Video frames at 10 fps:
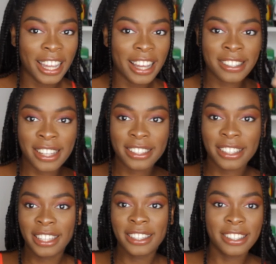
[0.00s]
Aztec
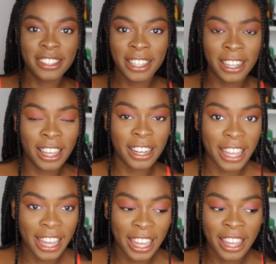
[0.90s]
Indian healing
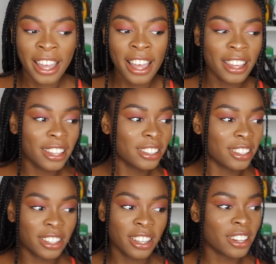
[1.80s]
clay,
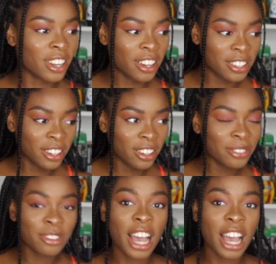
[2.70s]
yada yada yada.